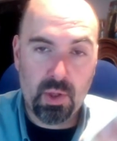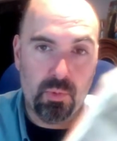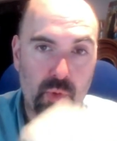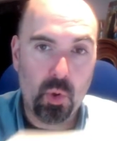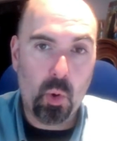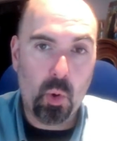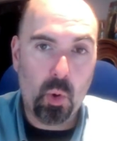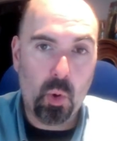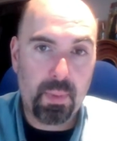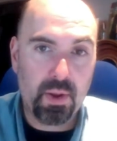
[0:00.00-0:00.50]

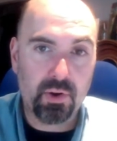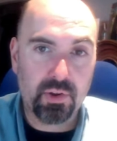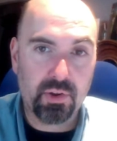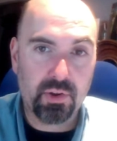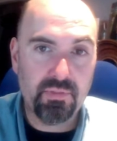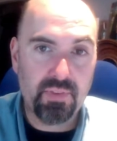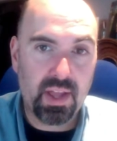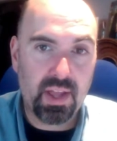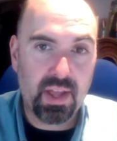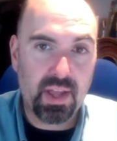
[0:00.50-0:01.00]
no better
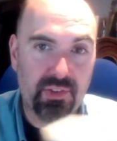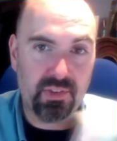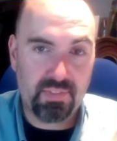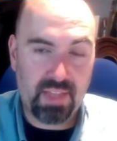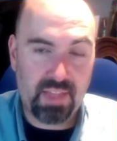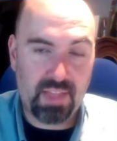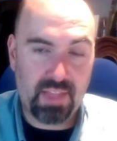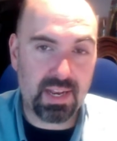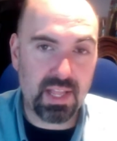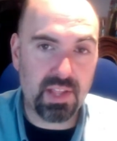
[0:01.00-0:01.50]
conveyance of
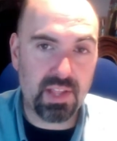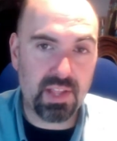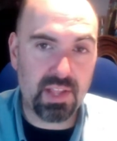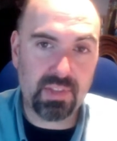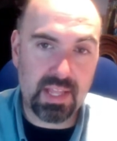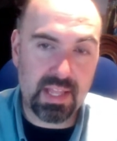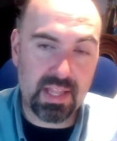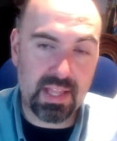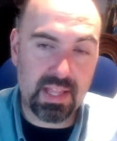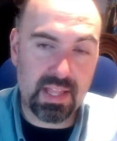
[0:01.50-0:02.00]
that is
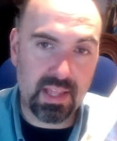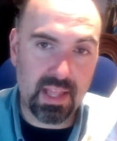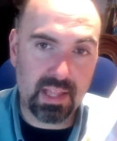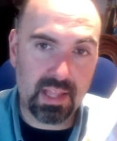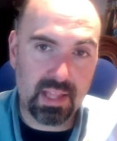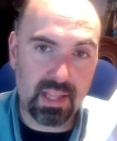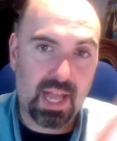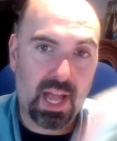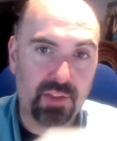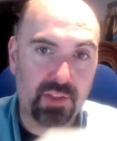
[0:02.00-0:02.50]
in the
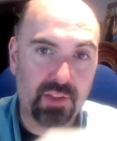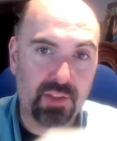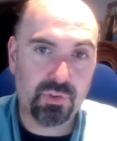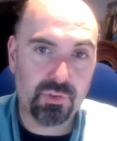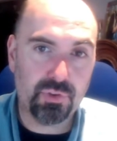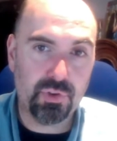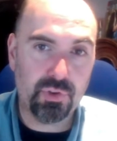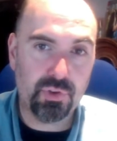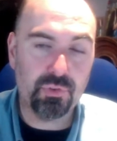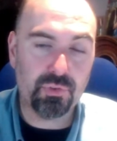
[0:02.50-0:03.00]
last
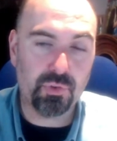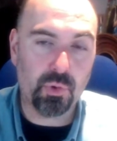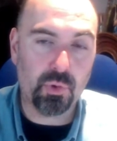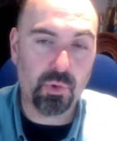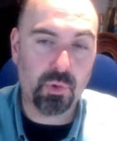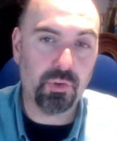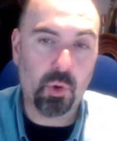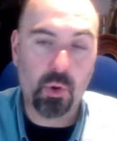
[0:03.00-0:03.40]
2 stories,